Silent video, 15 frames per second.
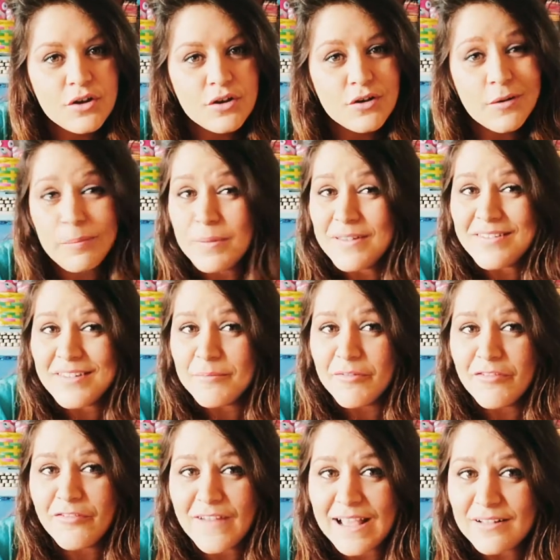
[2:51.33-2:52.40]
Could be some
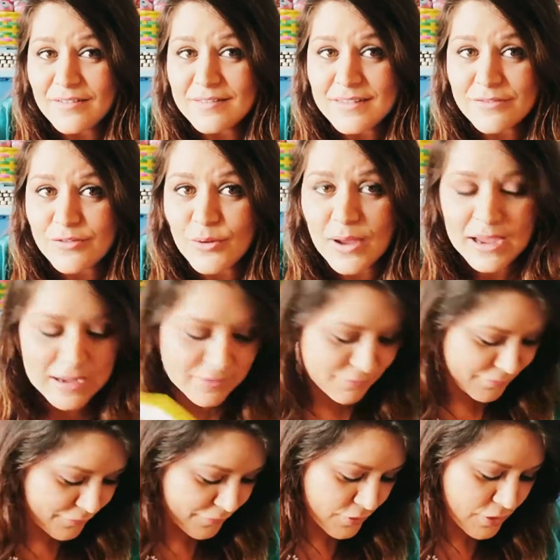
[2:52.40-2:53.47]
felt if you have.
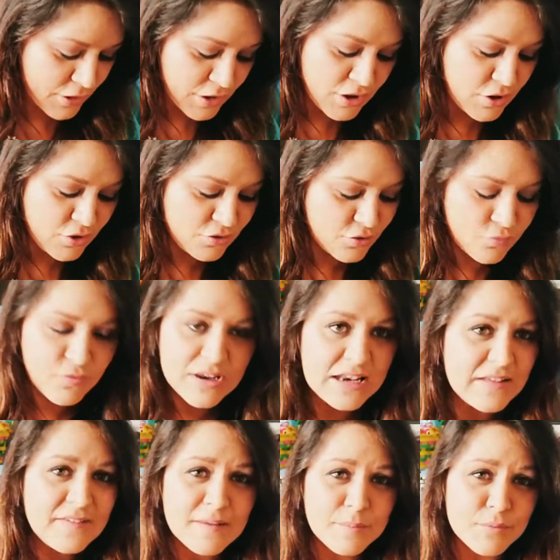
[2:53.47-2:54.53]
So
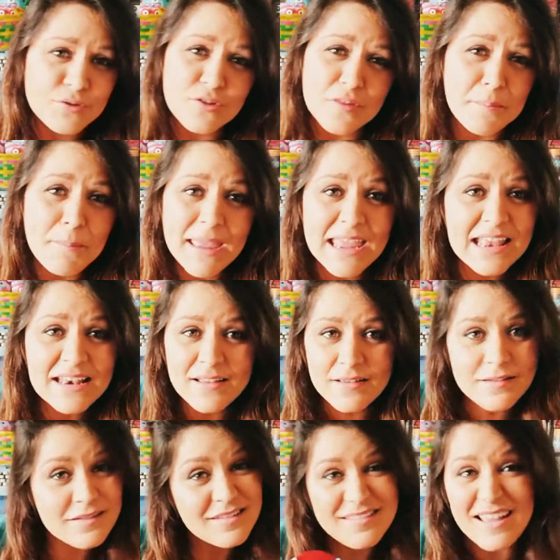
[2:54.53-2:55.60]
really simple. So the main
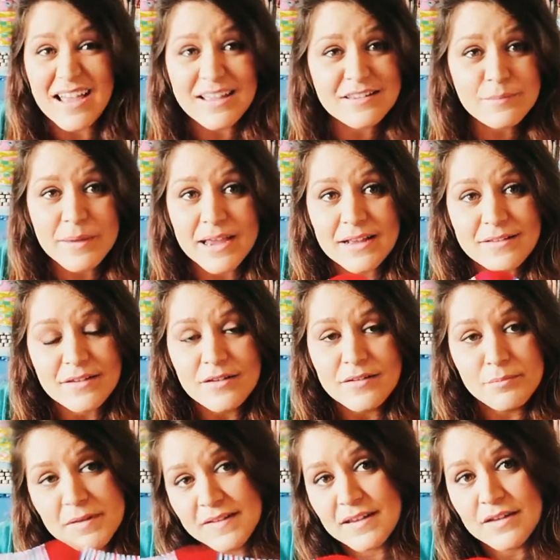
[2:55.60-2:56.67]
aspects
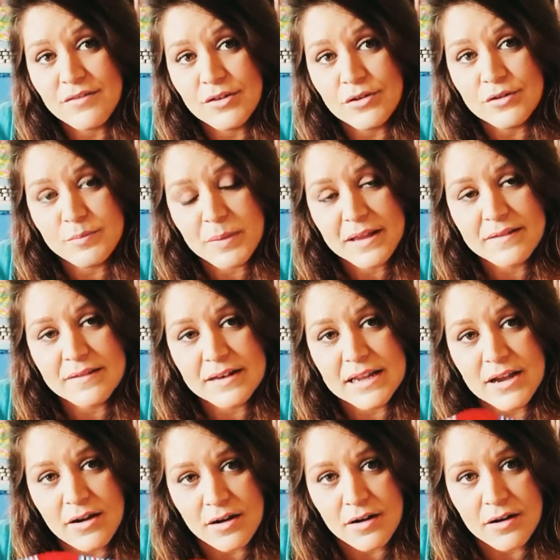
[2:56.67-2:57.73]
and materials basically
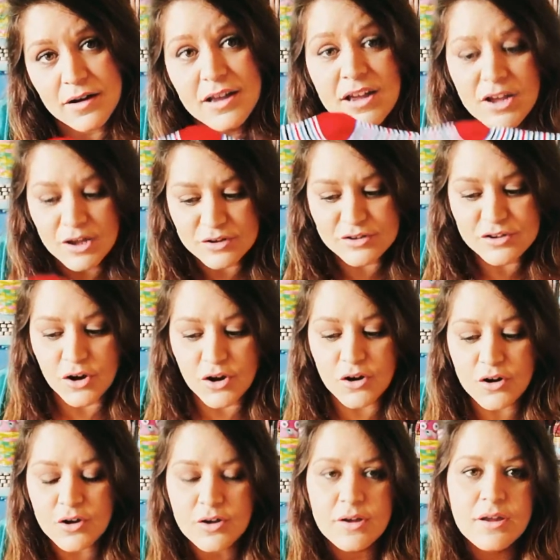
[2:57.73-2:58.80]
are a
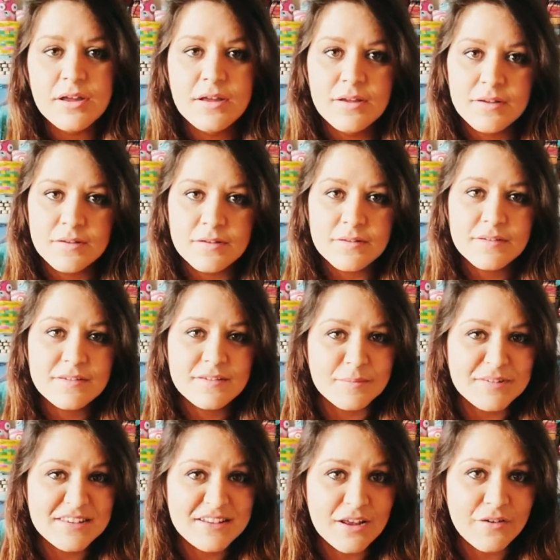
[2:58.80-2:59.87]
sock, some
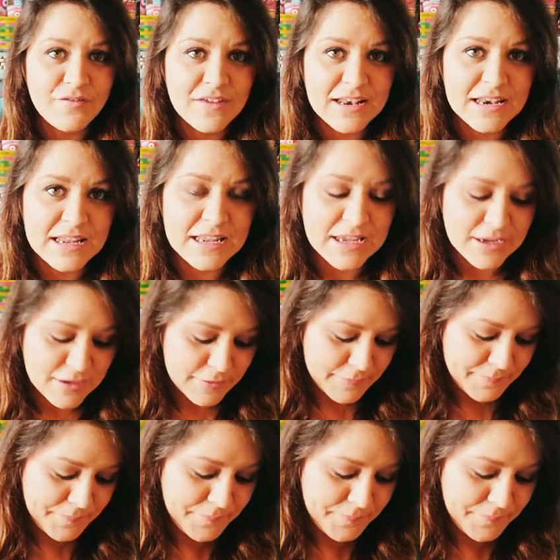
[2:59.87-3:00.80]
stuff in here,